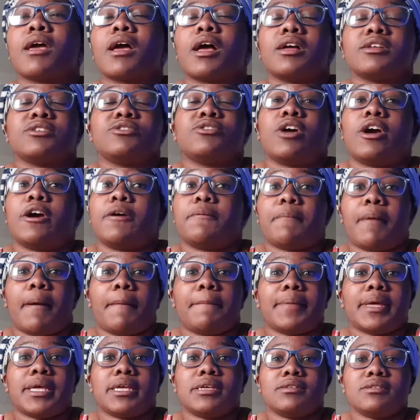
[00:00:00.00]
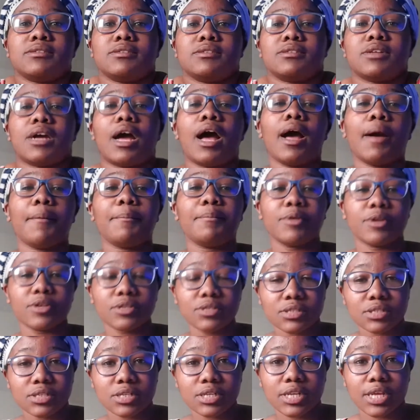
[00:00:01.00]
I tried my best. I
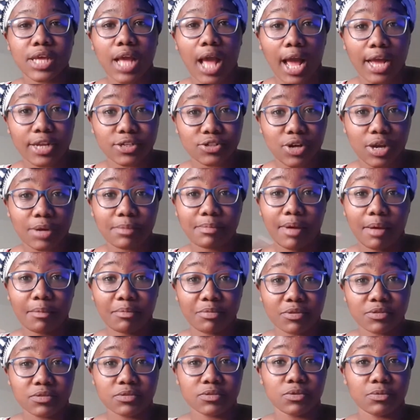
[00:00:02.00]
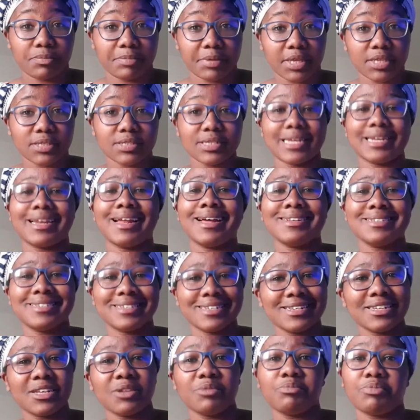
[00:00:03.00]
tried my personal best, and I
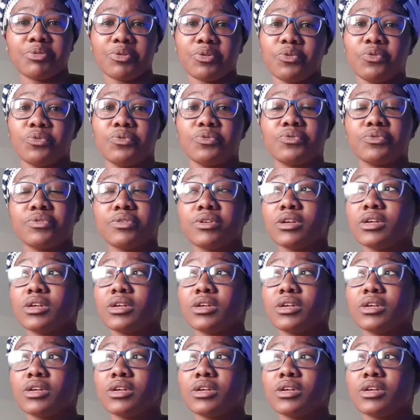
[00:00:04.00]
did improve.